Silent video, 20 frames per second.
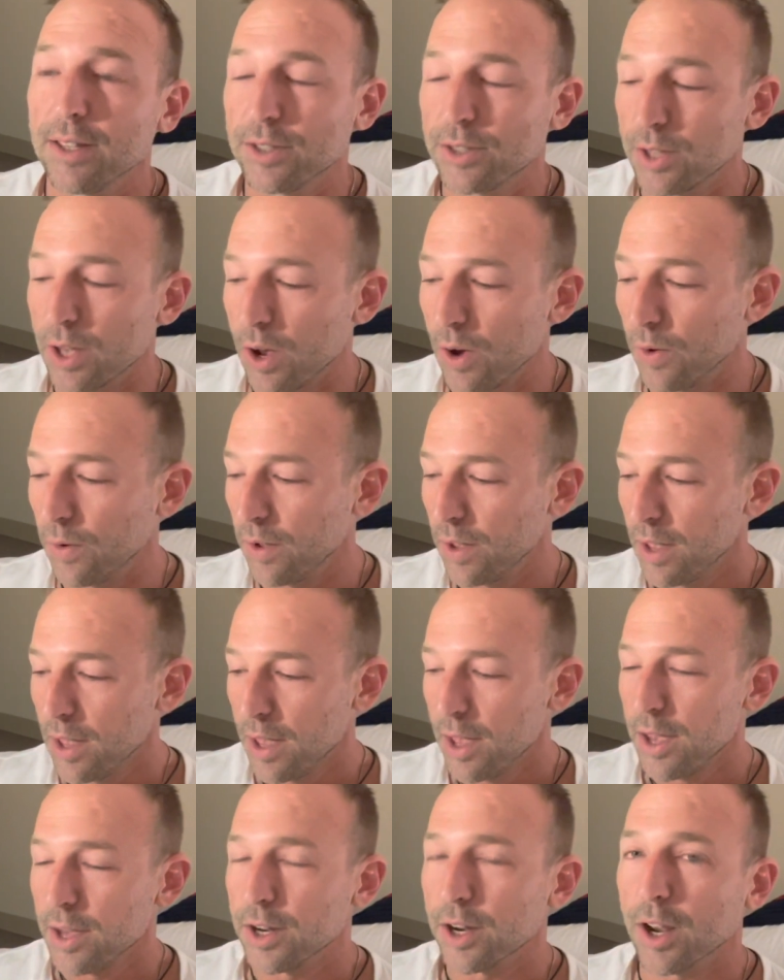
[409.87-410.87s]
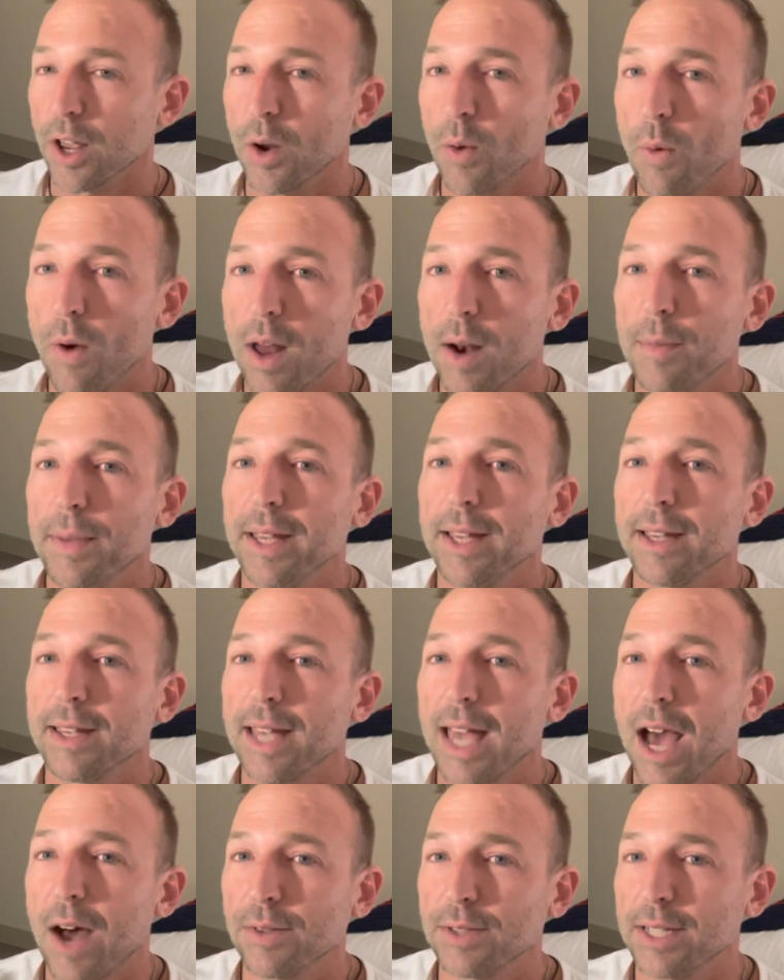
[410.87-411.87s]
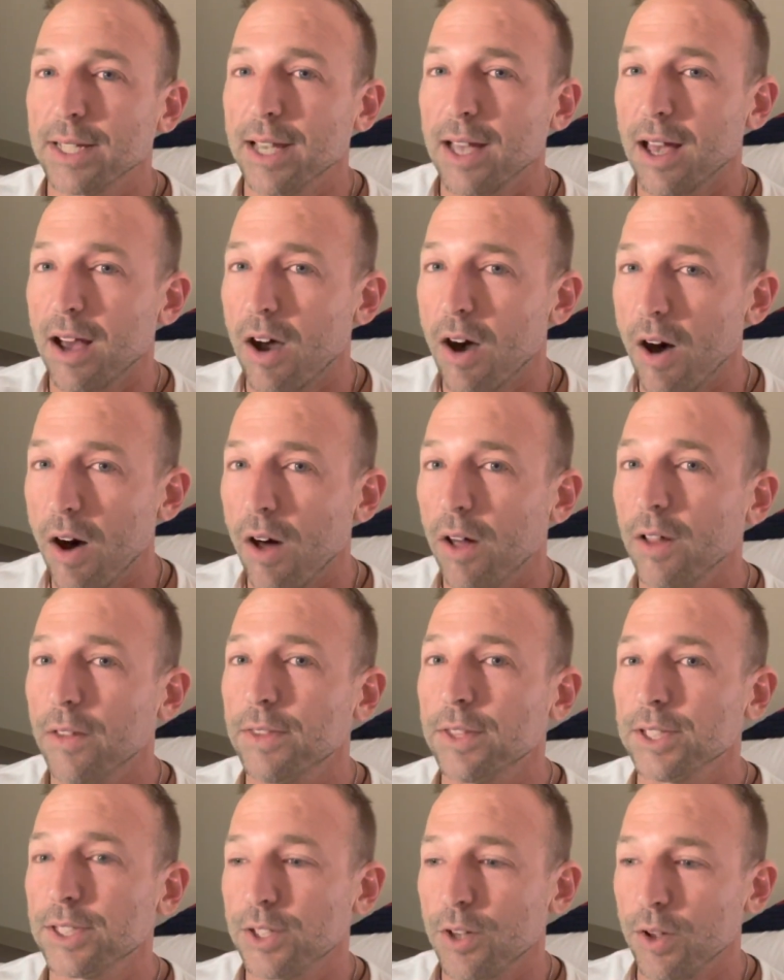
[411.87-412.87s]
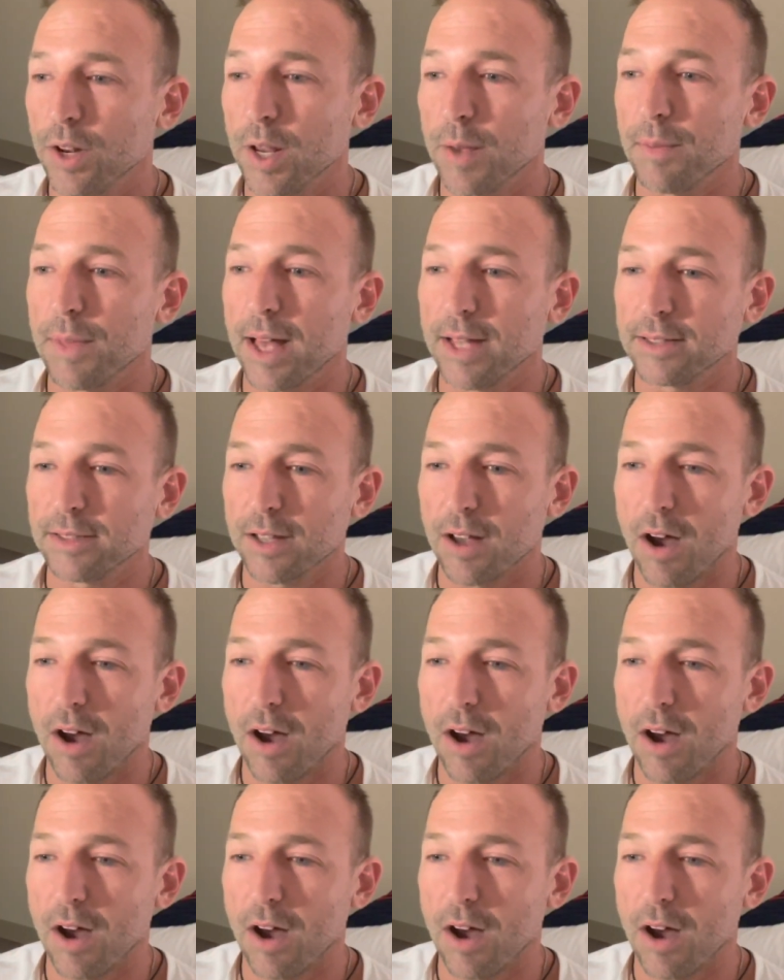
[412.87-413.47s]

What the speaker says: So you're going to want to be counting all the sodium that's